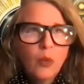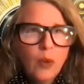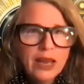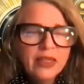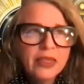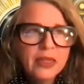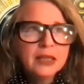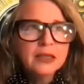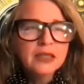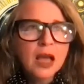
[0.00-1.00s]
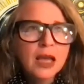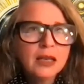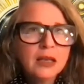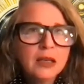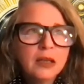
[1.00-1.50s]
when things
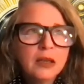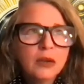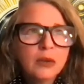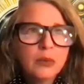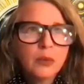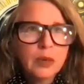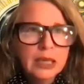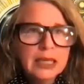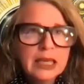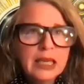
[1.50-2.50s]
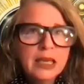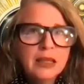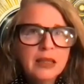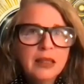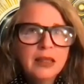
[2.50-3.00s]
got
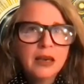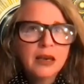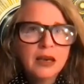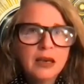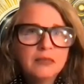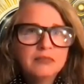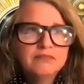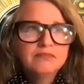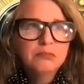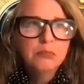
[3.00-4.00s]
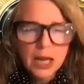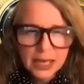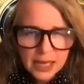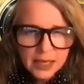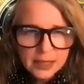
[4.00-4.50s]
really the
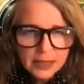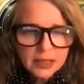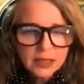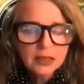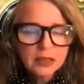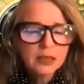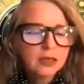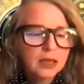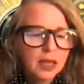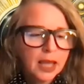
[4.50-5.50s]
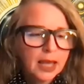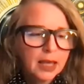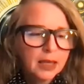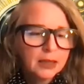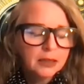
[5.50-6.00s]
muddiest,
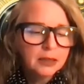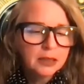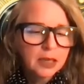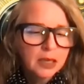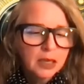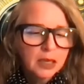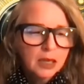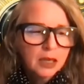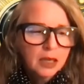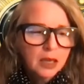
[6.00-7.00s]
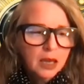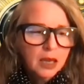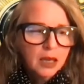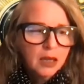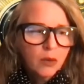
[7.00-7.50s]
and
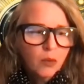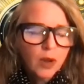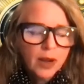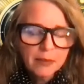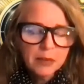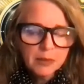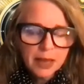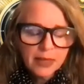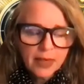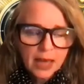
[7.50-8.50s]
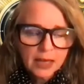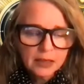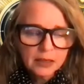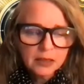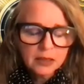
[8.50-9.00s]
what I mean by that
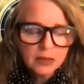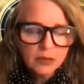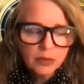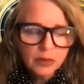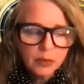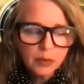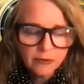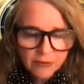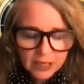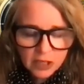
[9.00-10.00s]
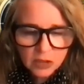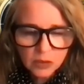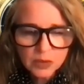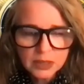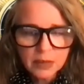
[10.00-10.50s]
is the
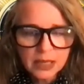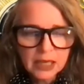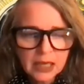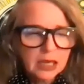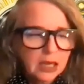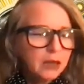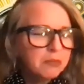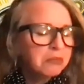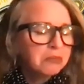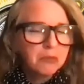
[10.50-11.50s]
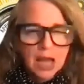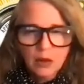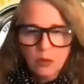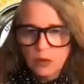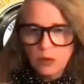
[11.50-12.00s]
professional was muddy.
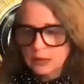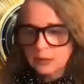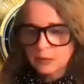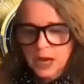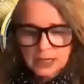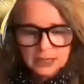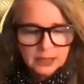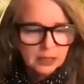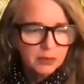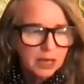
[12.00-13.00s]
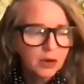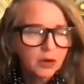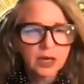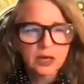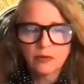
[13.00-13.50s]
I wasn't practicing my
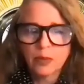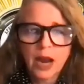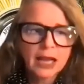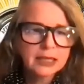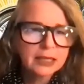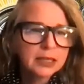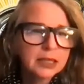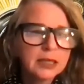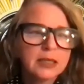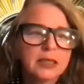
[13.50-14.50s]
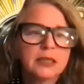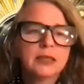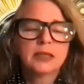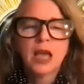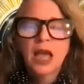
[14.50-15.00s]
creative
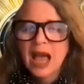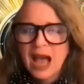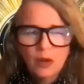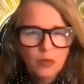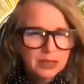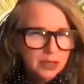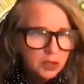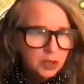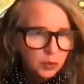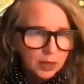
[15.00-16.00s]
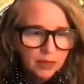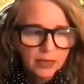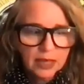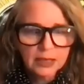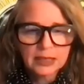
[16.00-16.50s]
practices. I wasn't doing
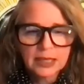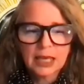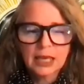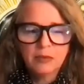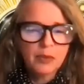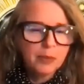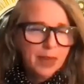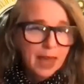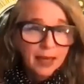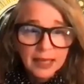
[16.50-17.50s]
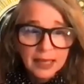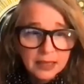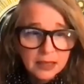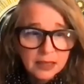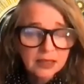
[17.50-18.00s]
things that keep the
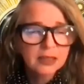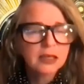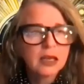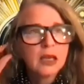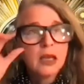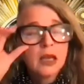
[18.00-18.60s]
balance.